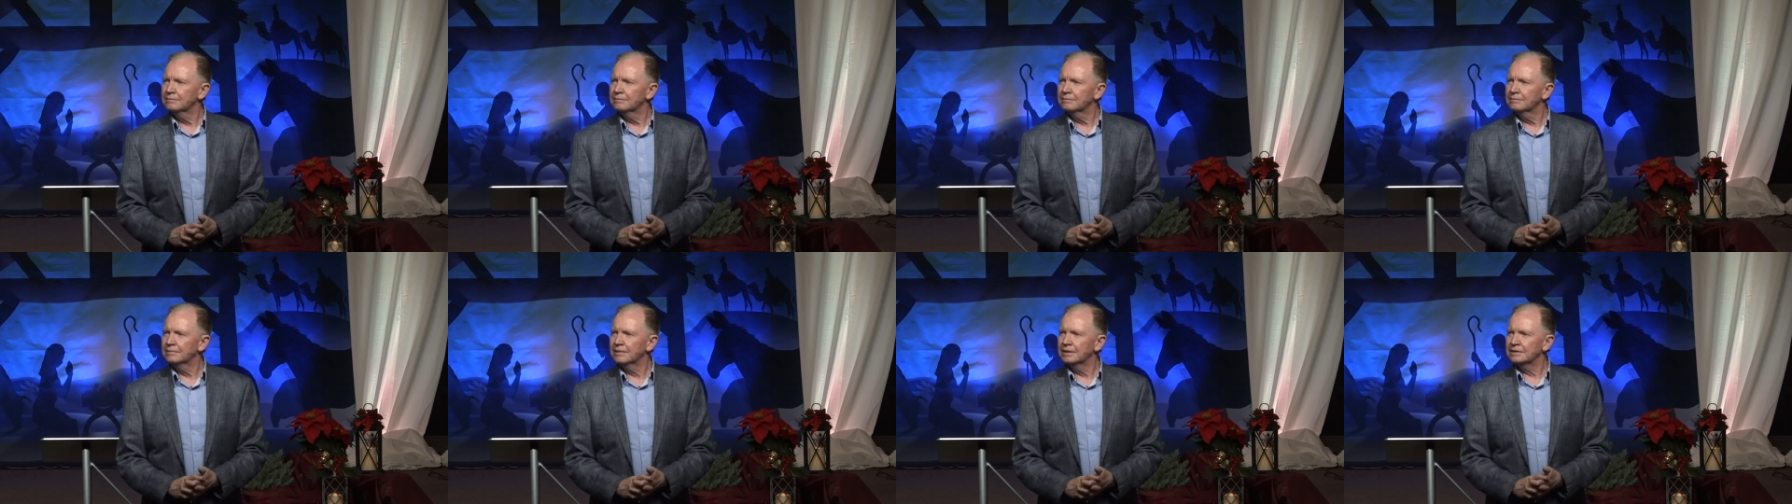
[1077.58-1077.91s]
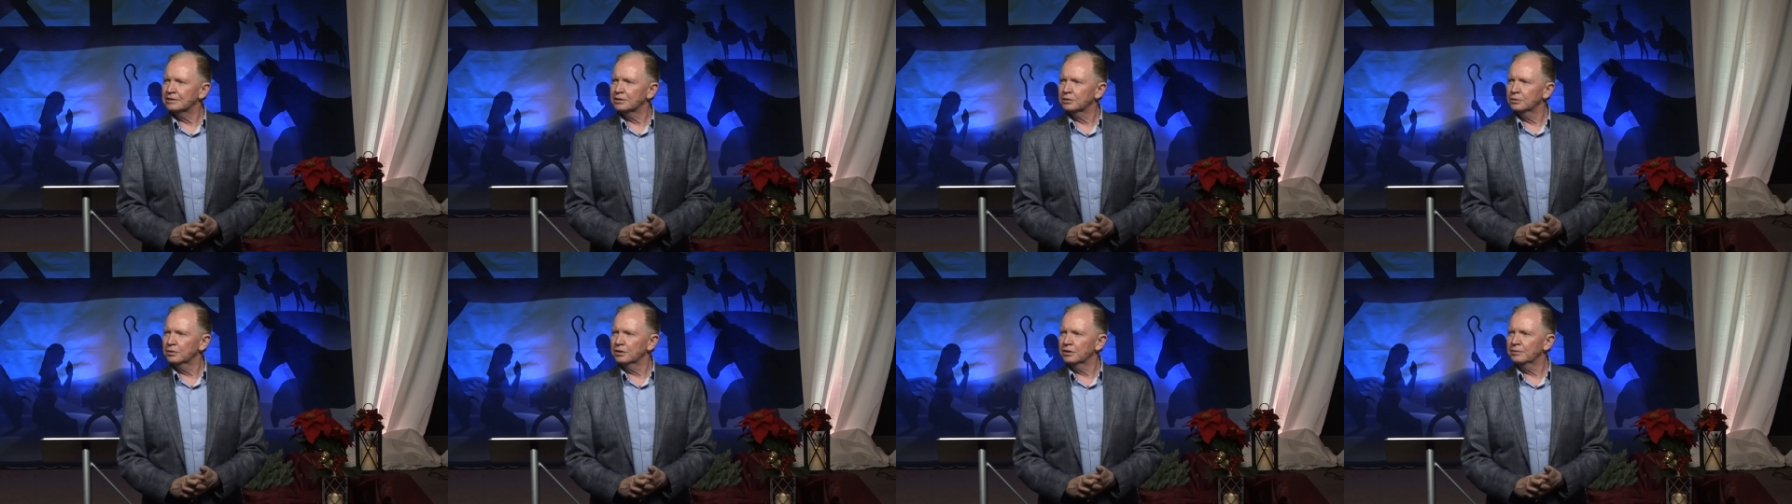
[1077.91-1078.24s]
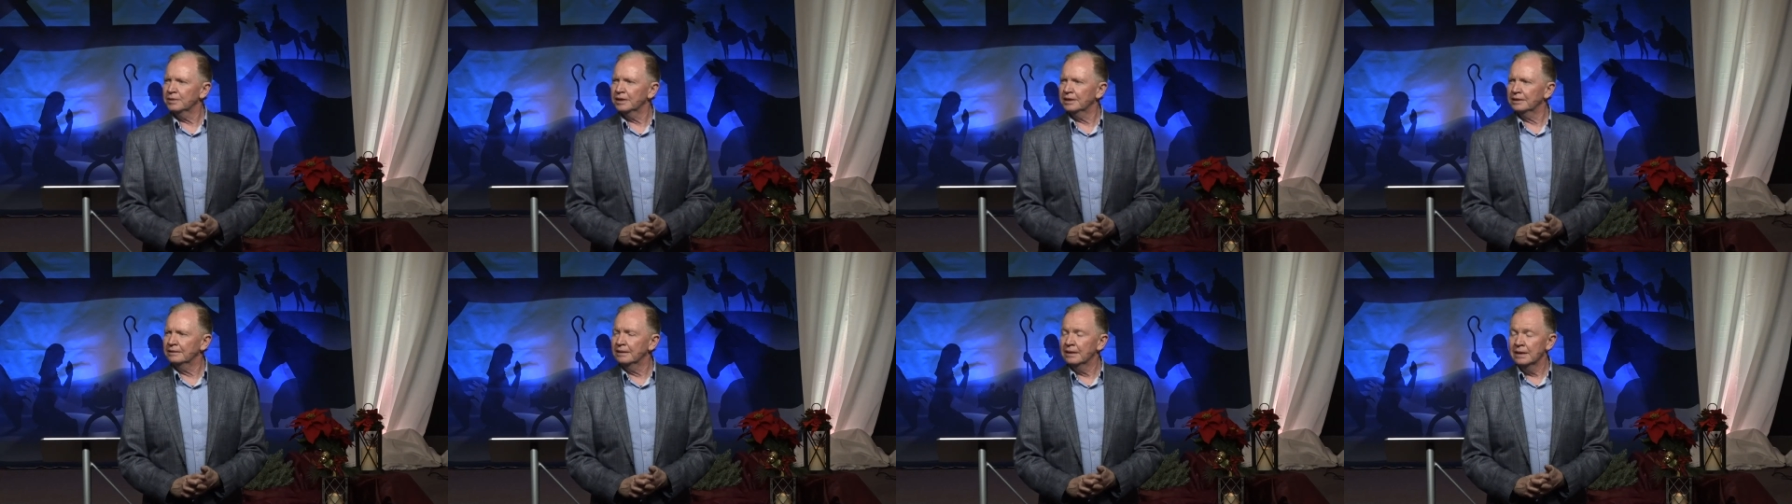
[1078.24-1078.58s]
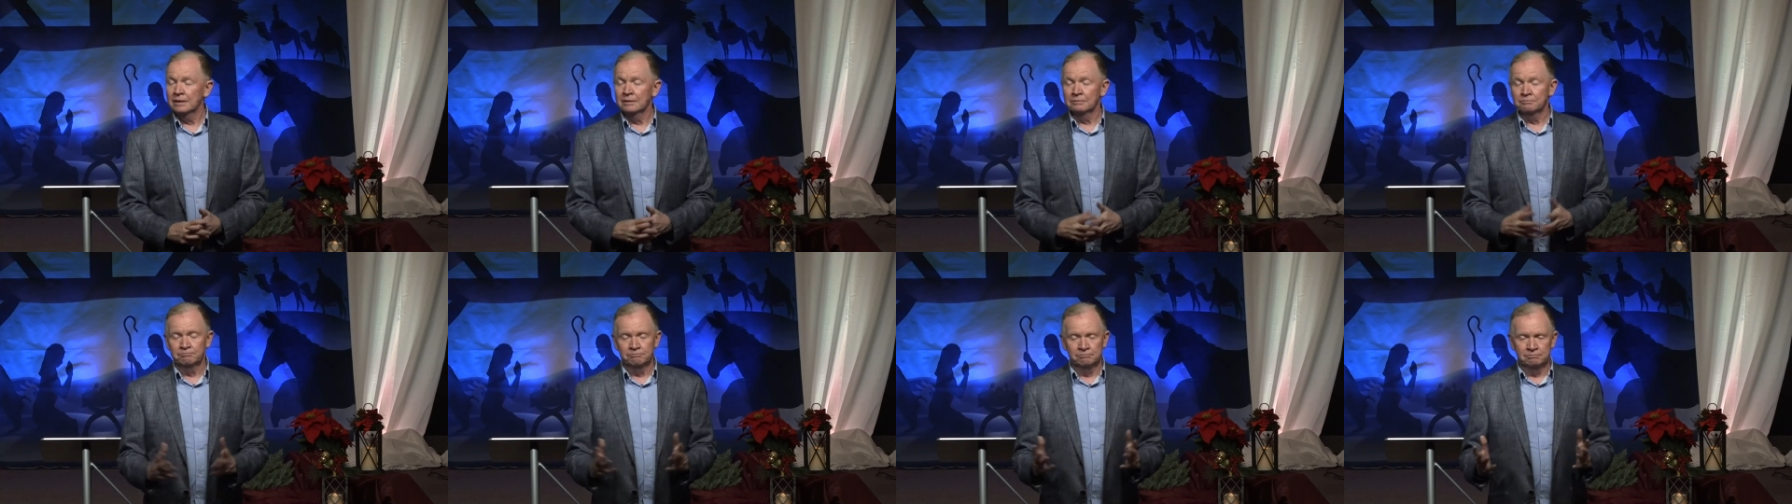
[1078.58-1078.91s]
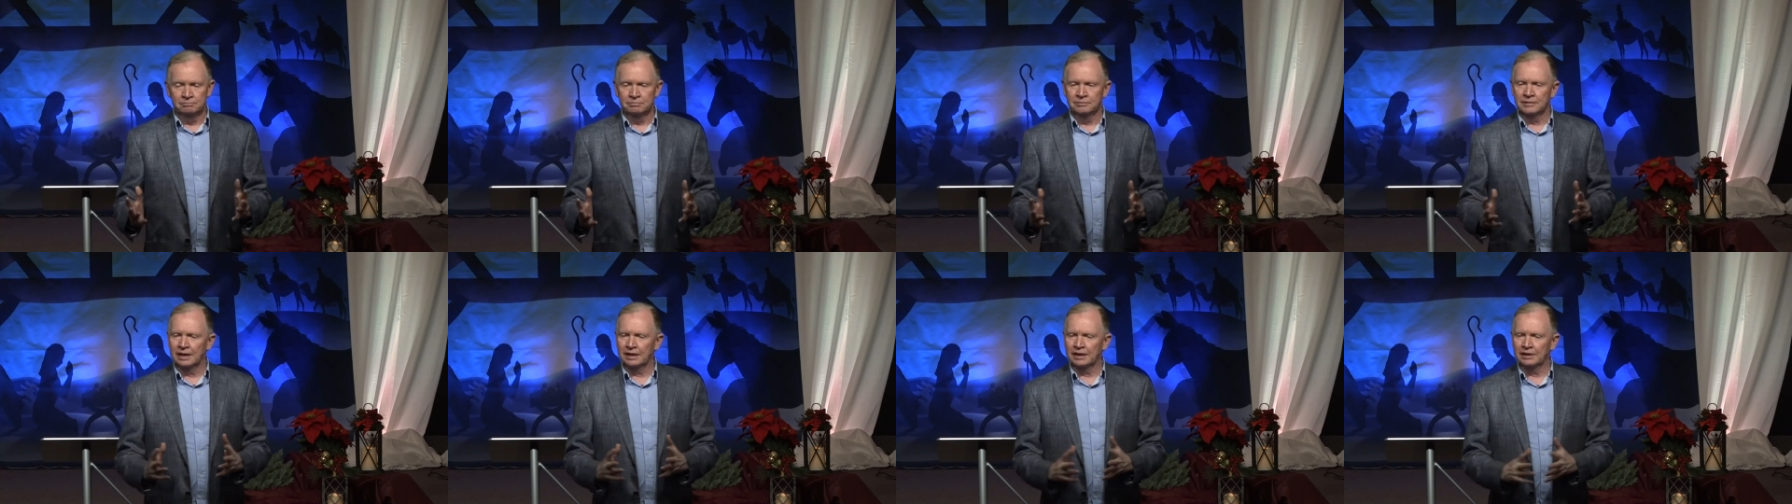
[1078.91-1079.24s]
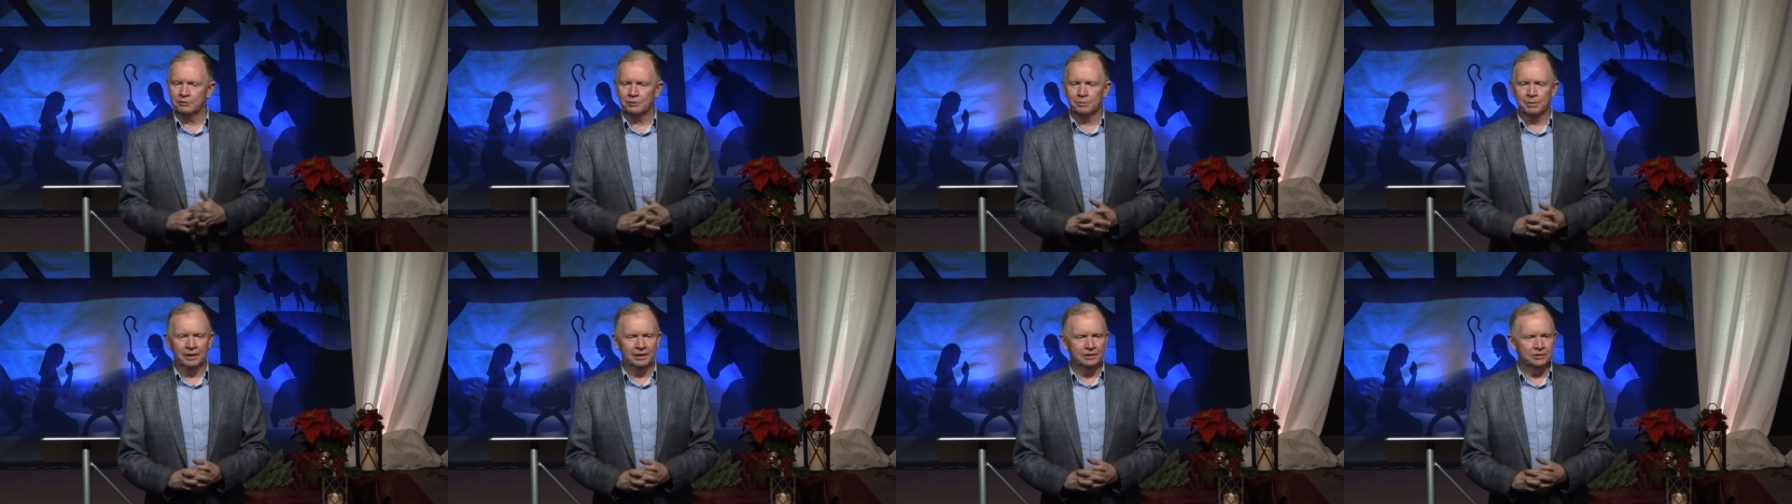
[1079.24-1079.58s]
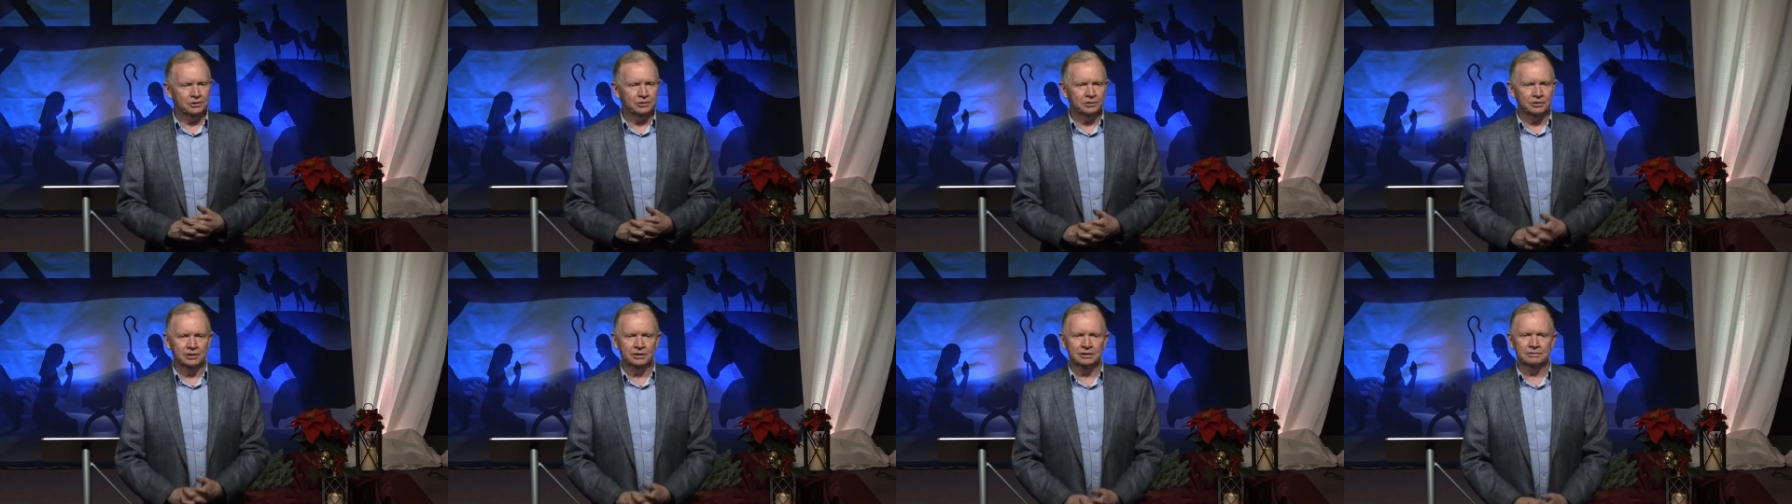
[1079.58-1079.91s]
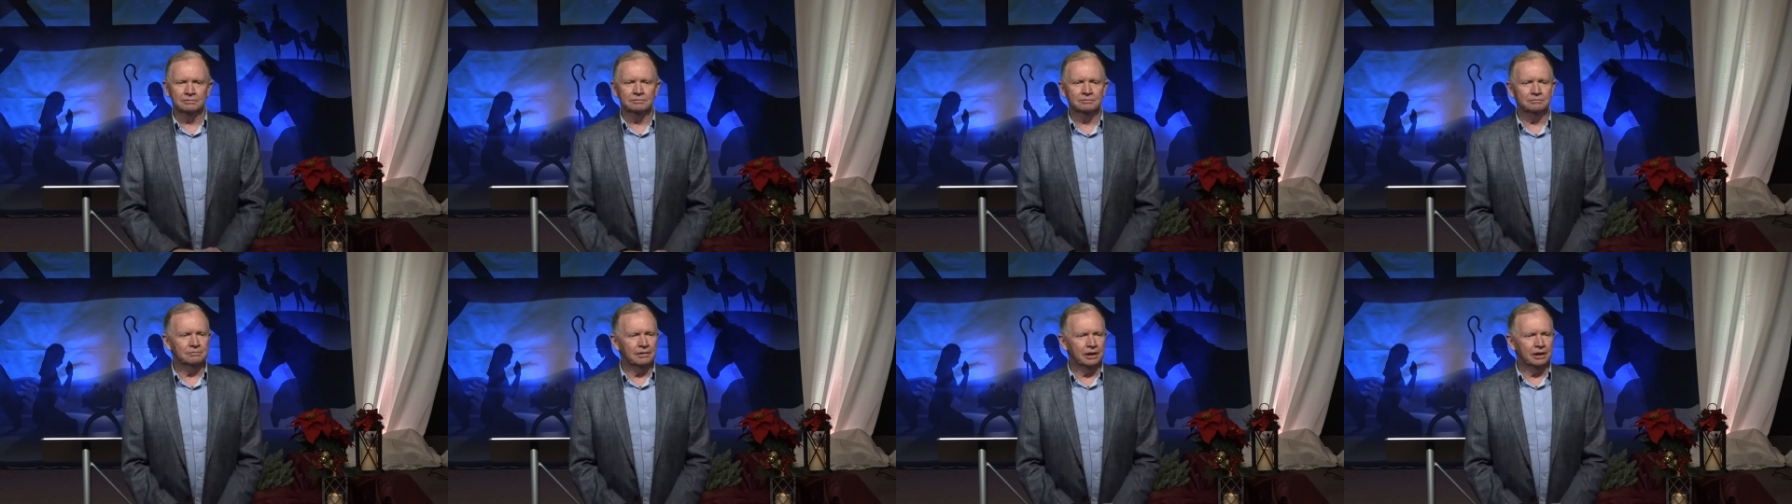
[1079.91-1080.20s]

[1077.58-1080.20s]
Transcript: I said, What do you mean? Not everybody's going to